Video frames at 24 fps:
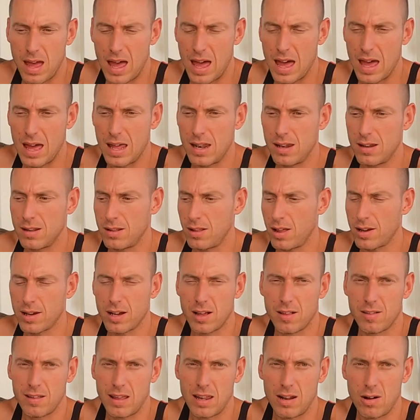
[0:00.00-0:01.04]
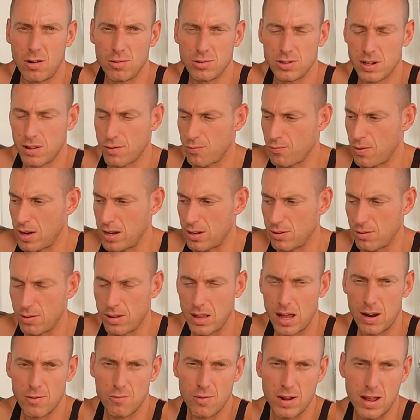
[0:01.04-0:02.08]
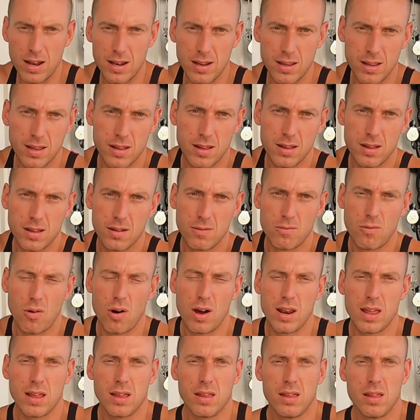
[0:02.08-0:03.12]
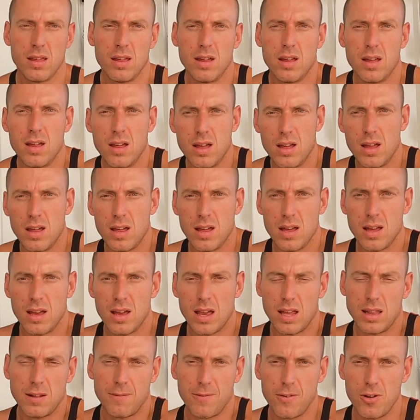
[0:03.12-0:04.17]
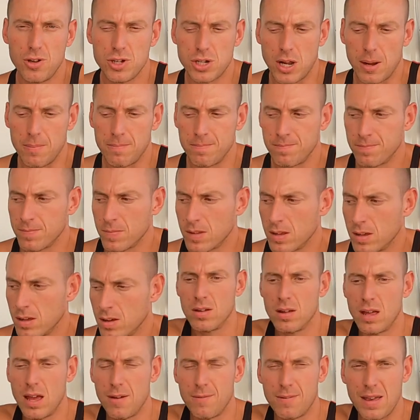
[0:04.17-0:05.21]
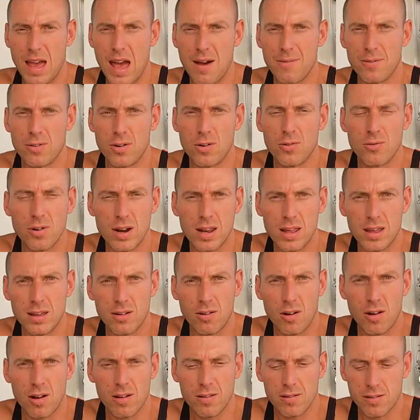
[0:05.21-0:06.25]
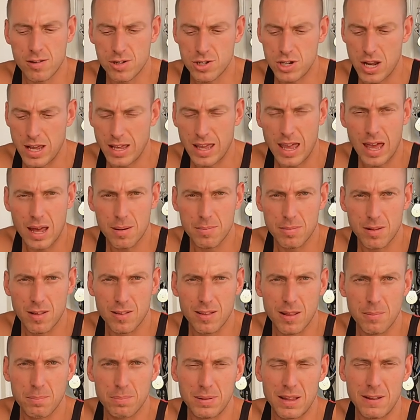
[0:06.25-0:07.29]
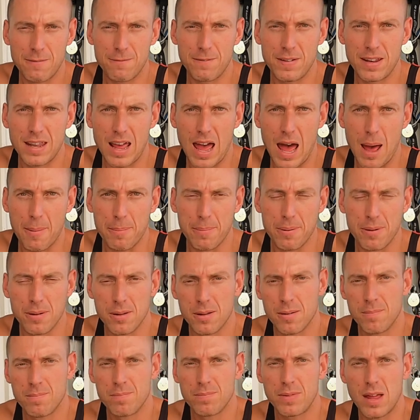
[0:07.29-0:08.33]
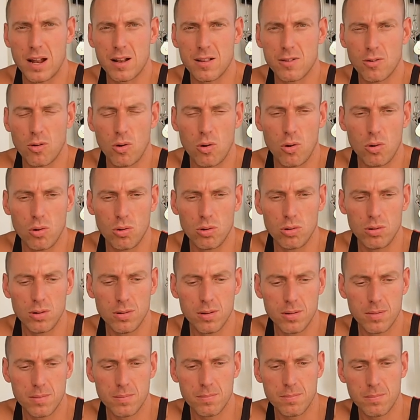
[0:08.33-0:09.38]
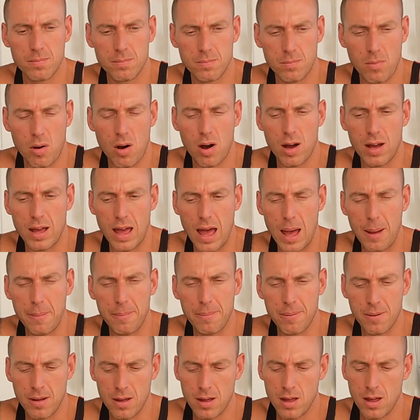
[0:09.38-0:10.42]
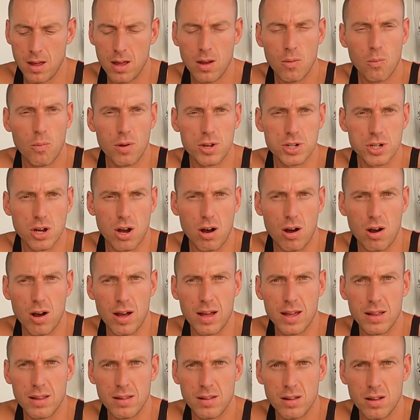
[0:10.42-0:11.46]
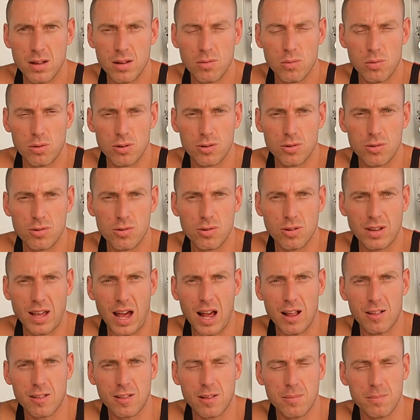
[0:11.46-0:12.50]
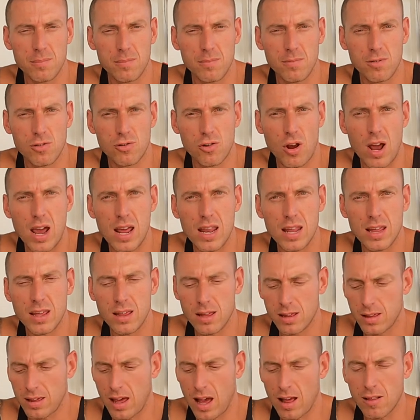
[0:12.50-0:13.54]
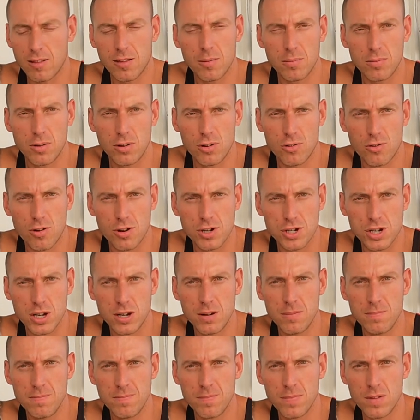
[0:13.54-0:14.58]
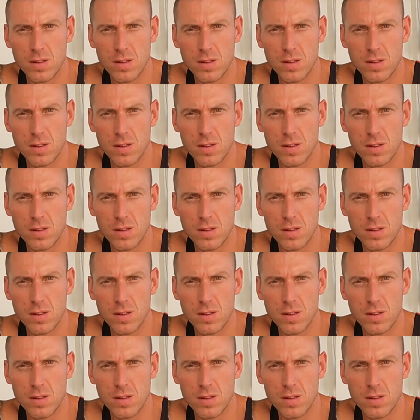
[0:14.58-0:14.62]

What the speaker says: And like I said, I'll just redo that red writing in the future. If you haven't already, guys, check out the Simply Fit app. That's all my app, which I will do your custom training, custom nutrition,